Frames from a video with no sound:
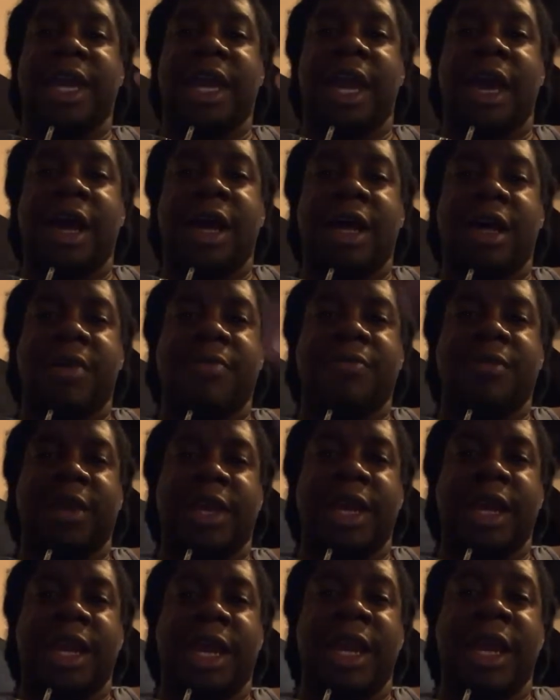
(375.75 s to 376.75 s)
in
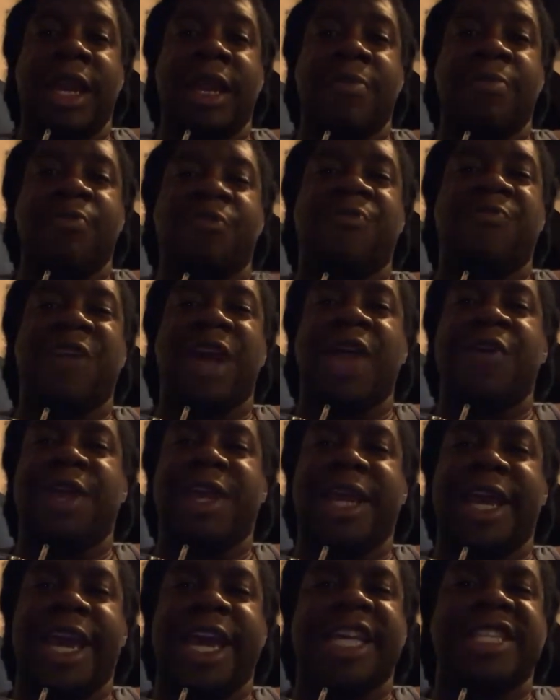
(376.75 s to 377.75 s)
the
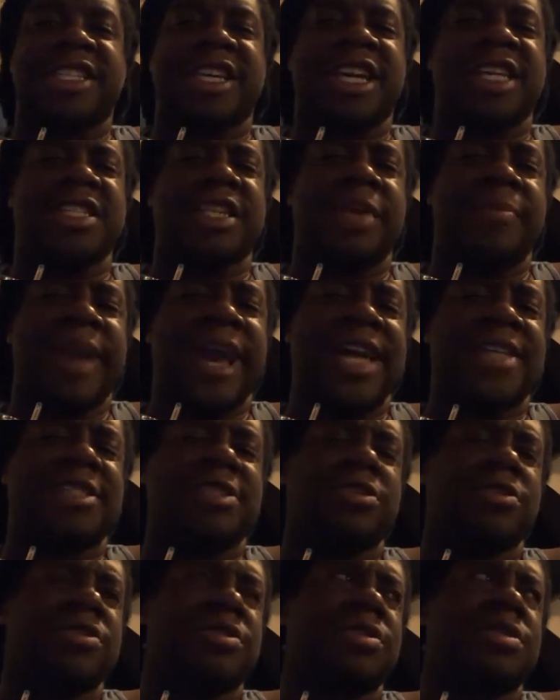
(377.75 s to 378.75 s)
following days because of the
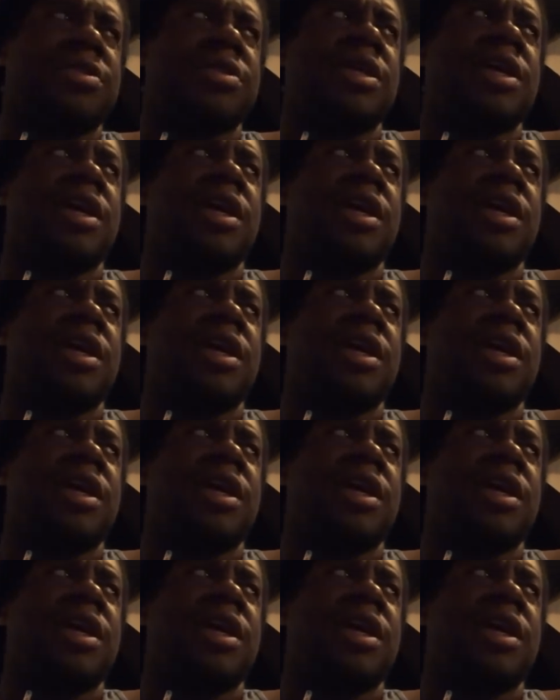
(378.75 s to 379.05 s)
Masters.